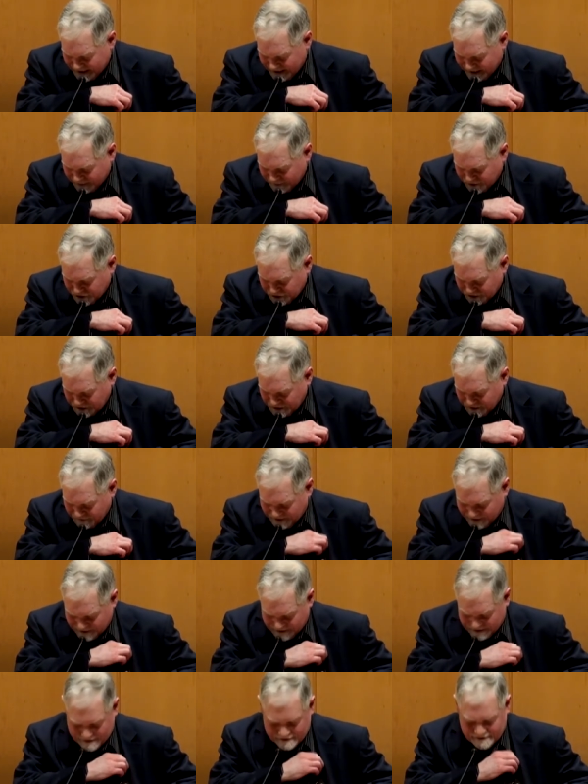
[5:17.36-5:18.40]
I'm sure you've
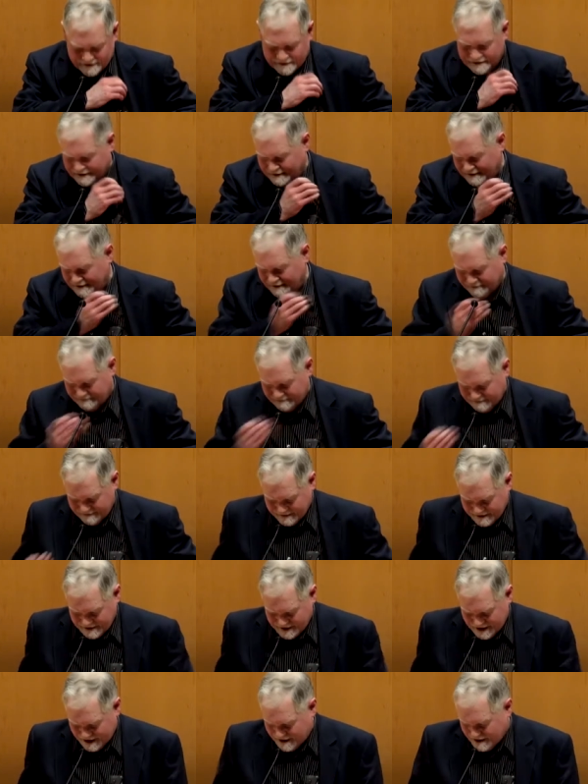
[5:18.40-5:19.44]
heard uh, the
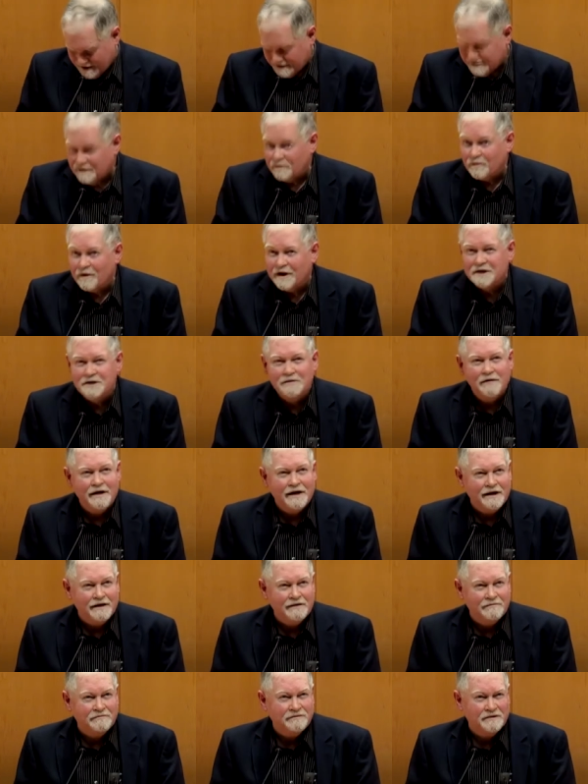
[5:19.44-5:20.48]
saying that where you
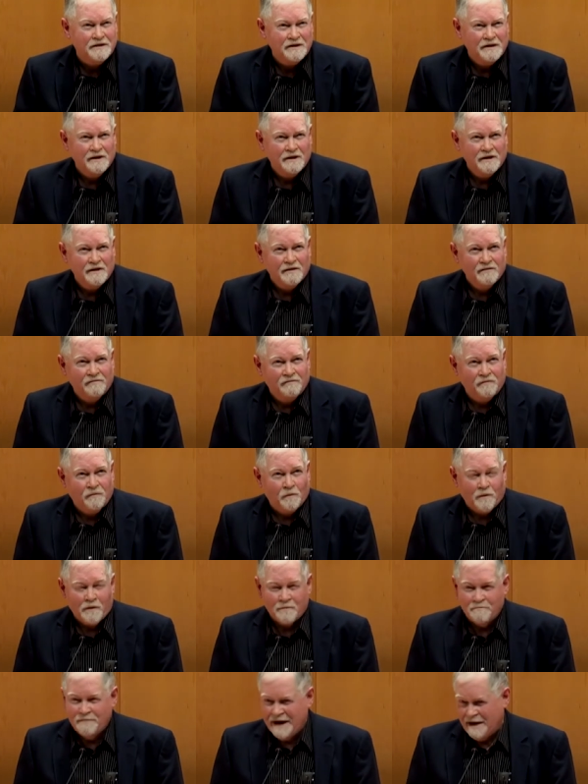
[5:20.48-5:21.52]
have
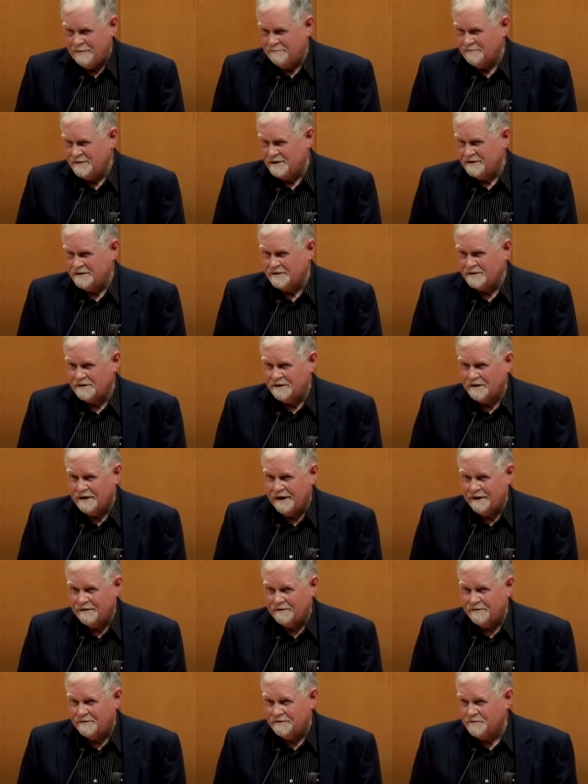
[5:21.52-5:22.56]
four Baptists
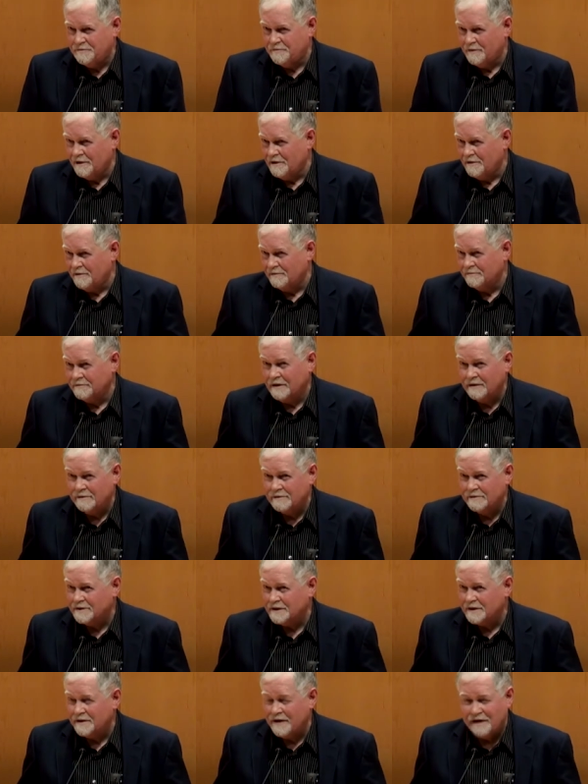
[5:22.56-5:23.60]
together, you will all
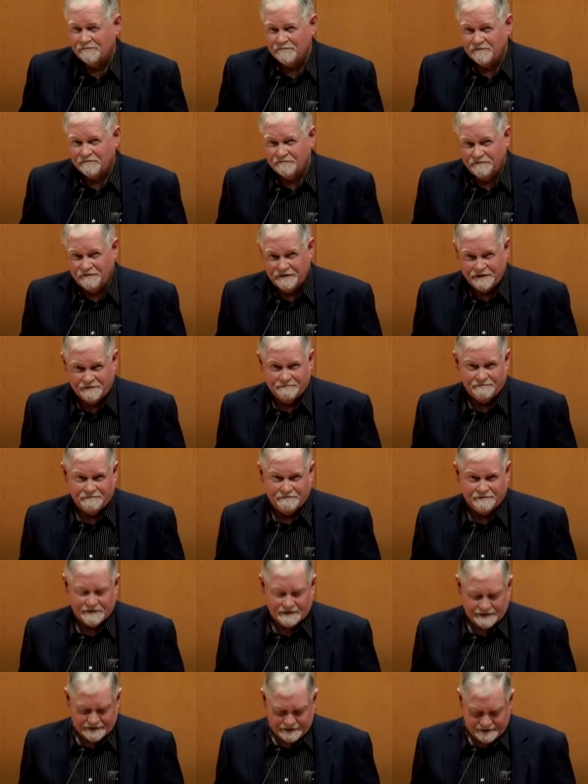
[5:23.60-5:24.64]
also have a
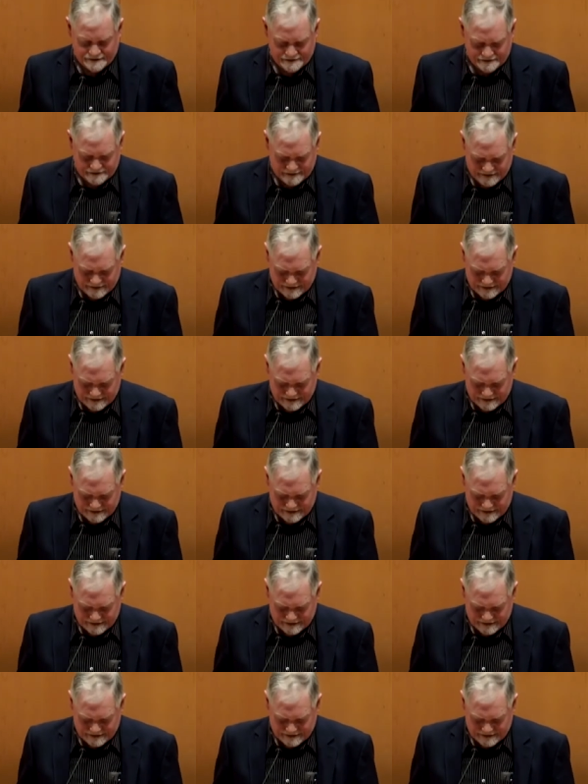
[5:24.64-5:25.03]
fifth. Uh,